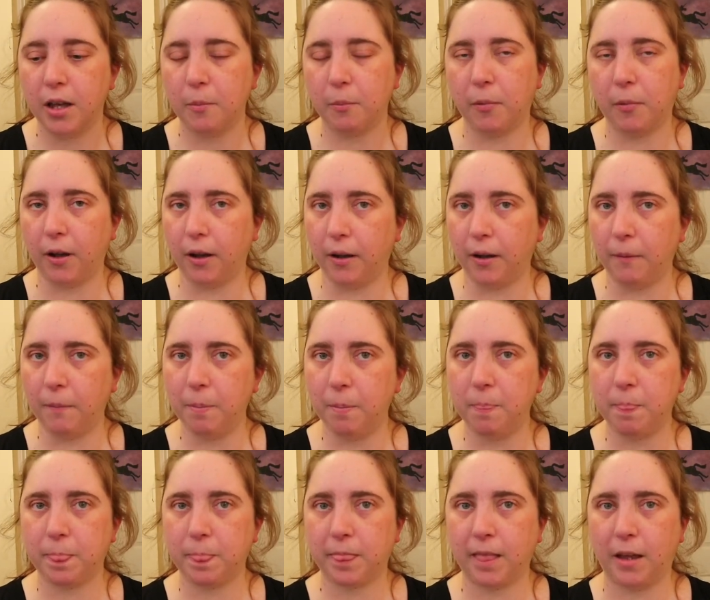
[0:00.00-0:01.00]
but
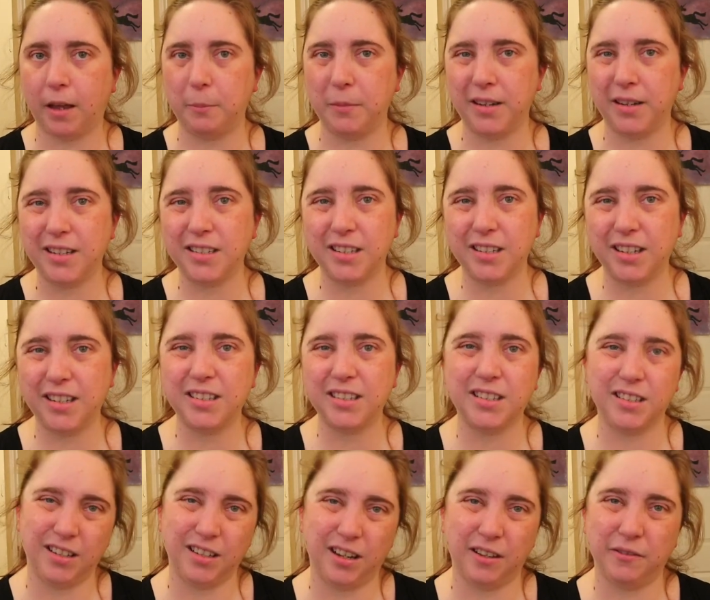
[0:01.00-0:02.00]
I mean it's
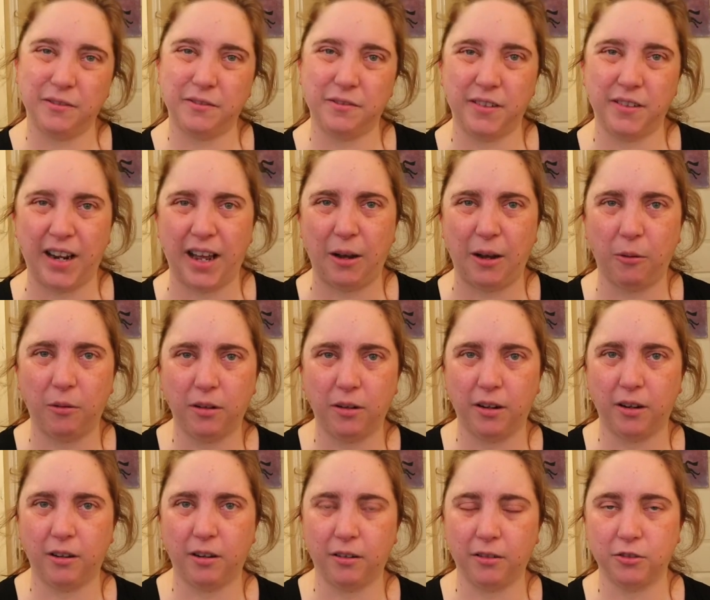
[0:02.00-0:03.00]
enough for now,
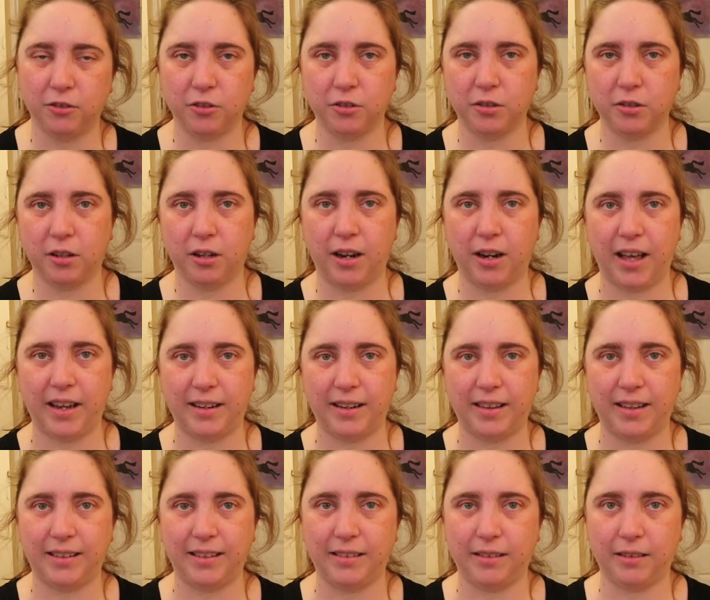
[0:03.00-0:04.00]
and I'll add
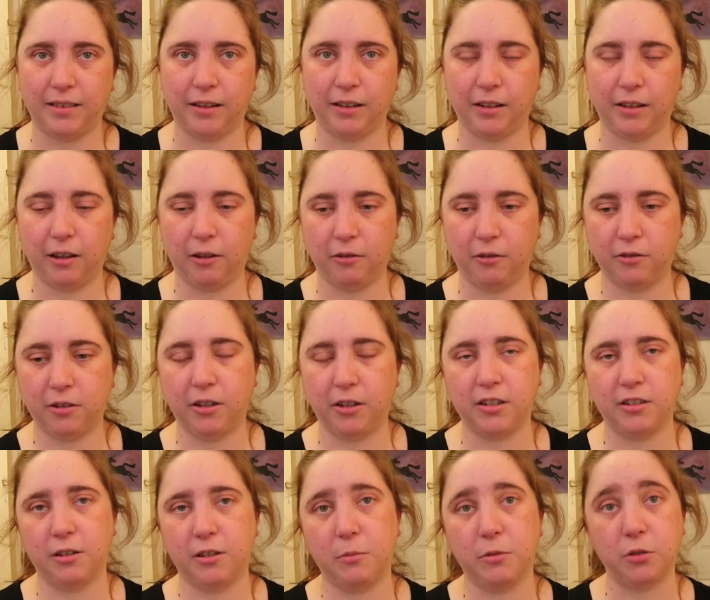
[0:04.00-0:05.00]
things as I go. There's only
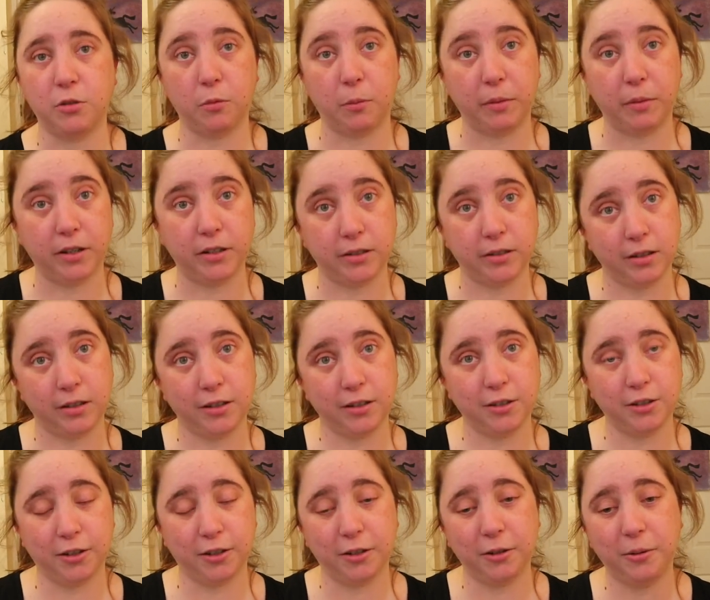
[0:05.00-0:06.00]
so much one person
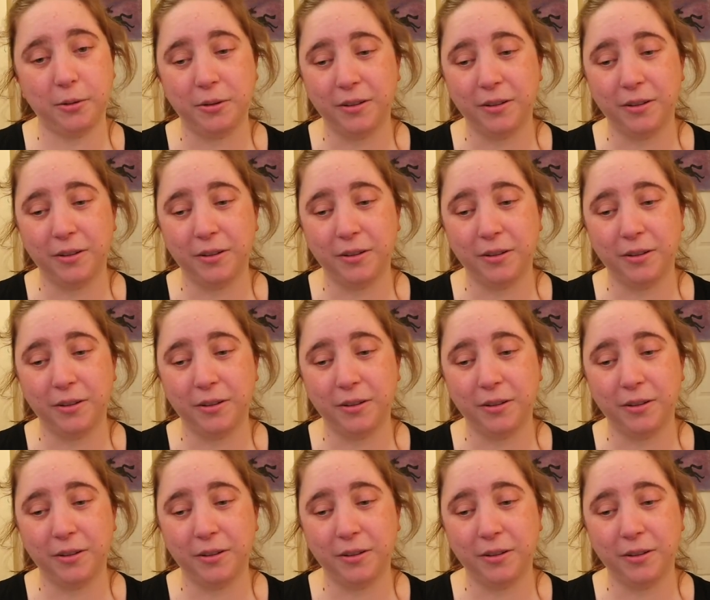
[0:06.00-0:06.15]
can do.